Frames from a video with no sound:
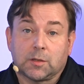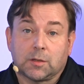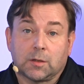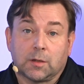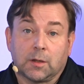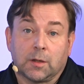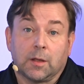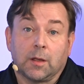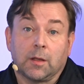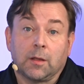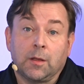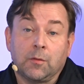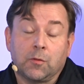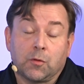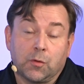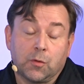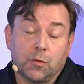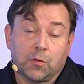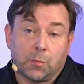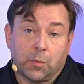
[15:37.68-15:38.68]

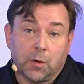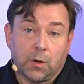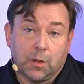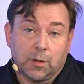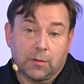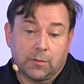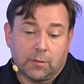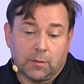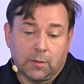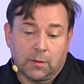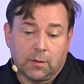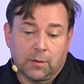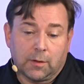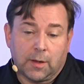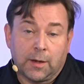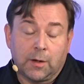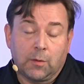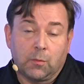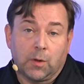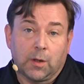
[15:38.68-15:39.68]
Introduce products
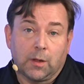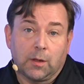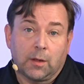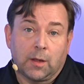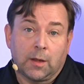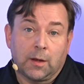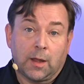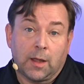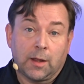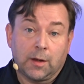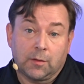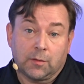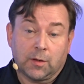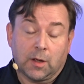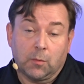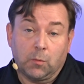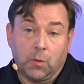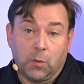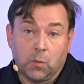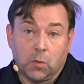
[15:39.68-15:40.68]

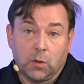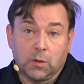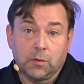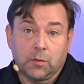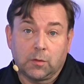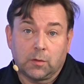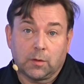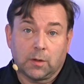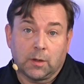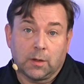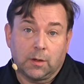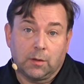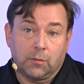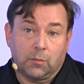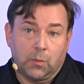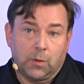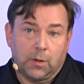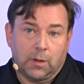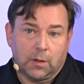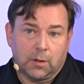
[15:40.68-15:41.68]
anytime we want, and if
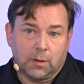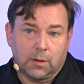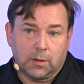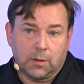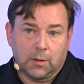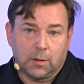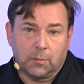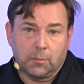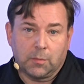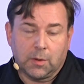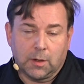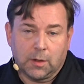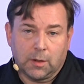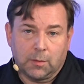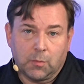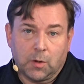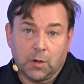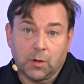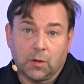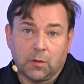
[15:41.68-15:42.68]
we can by
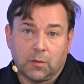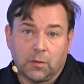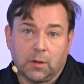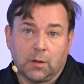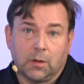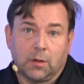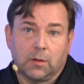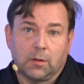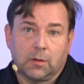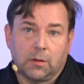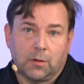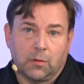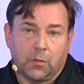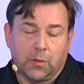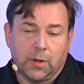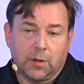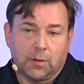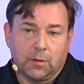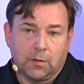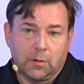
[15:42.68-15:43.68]
marketing
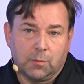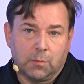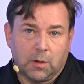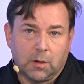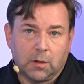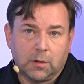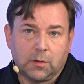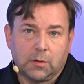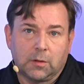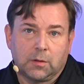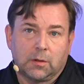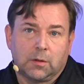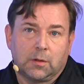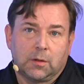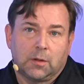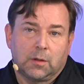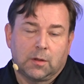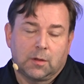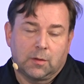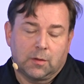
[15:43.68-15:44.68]
create a demand,
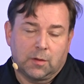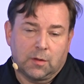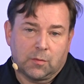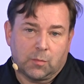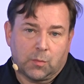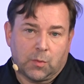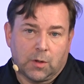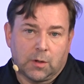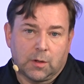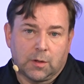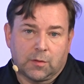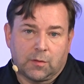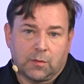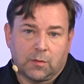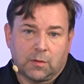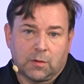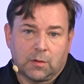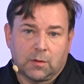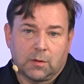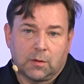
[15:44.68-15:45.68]
these
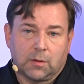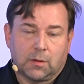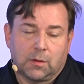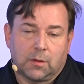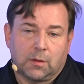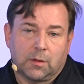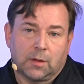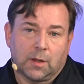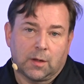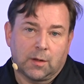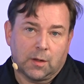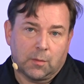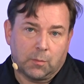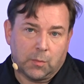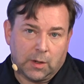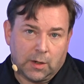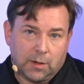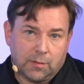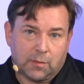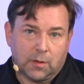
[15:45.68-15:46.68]
products can then
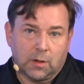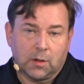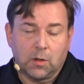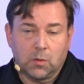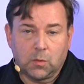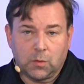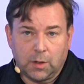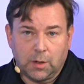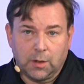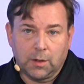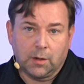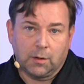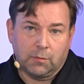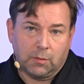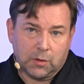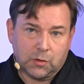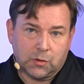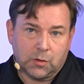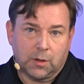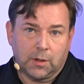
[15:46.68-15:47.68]
be listed locally and
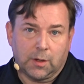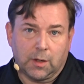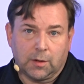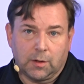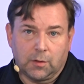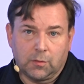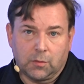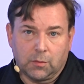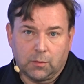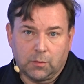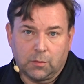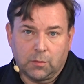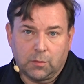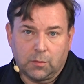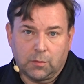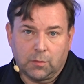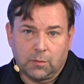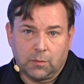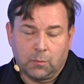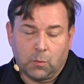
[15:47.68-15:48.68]
eventually get into
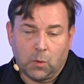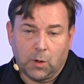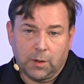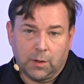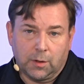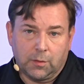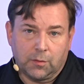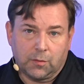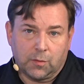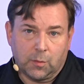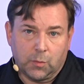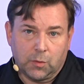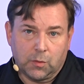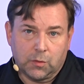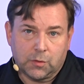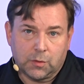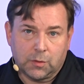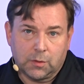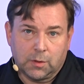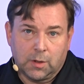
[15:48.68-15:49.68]
wider
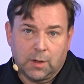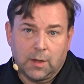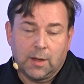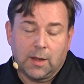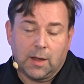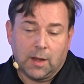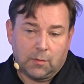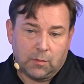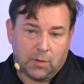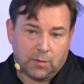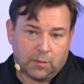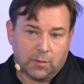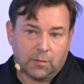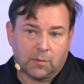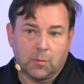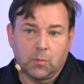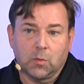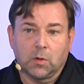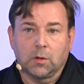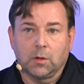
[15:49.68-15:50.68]
distribution. And this is
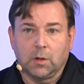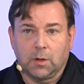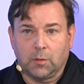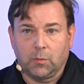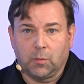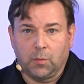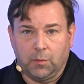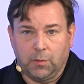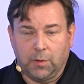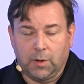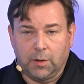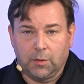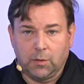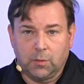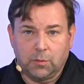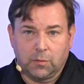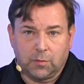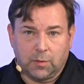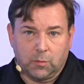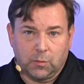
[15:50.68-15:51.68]
the model that we really
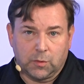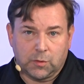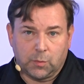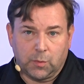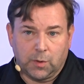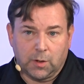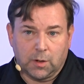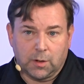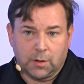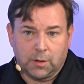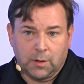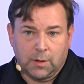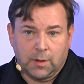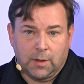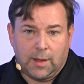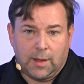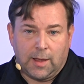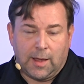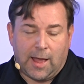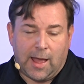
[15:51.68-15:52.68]
use and which we are
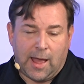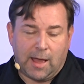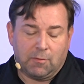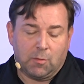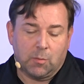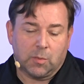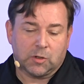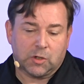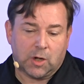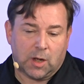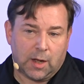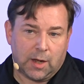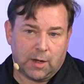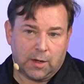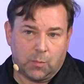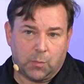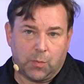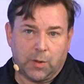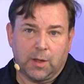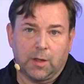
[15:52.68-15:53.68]
have a much
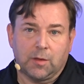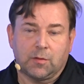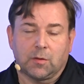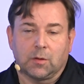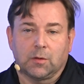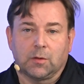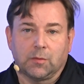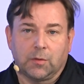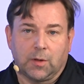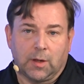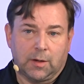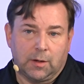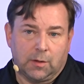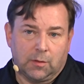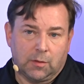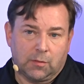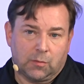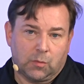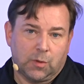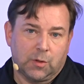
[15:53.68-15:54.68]
higher pace on, and in
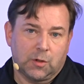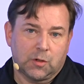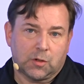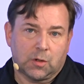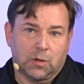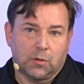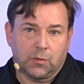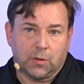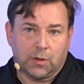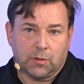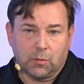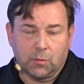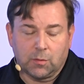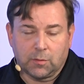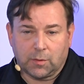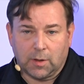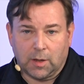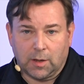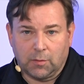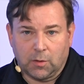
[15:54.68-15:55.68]
the Swedish context
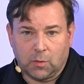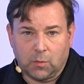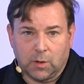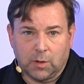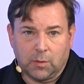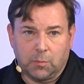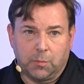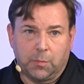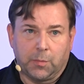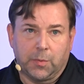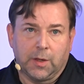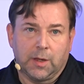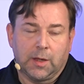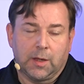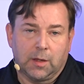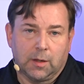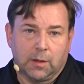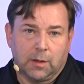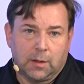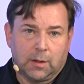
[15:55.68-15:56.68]
also have a quite
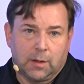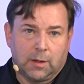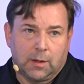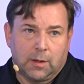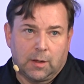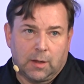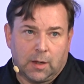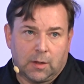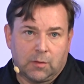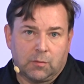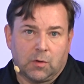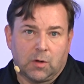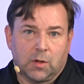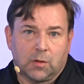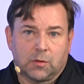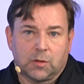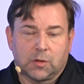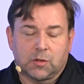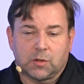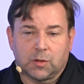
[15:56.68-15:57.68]
big
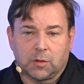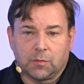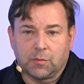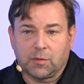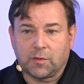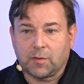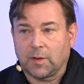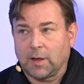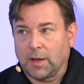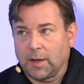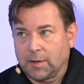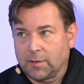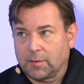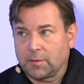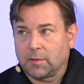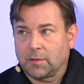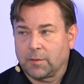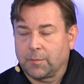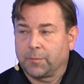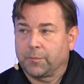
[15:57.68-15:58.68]
advantage of
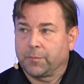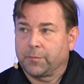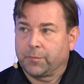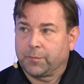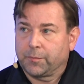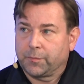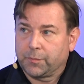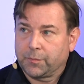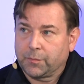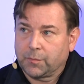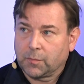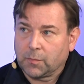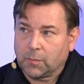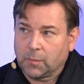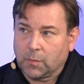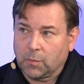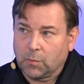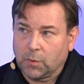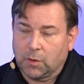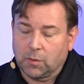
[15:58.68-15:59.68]
size,
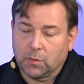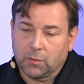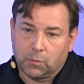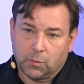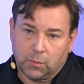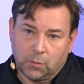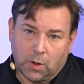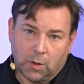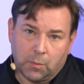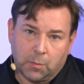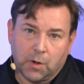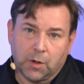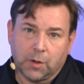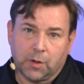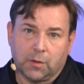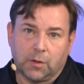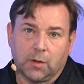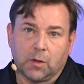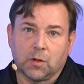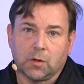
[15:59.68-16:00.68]
because our
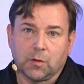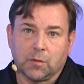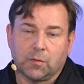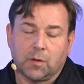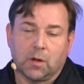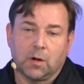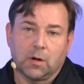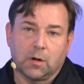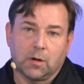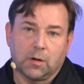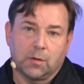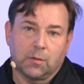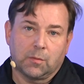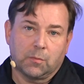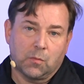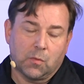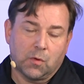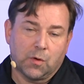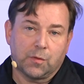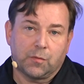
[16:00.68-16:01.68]
marketing costs are
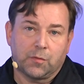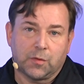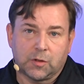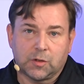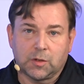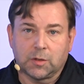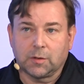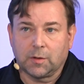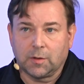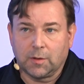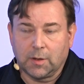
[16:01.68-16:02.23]
more efficient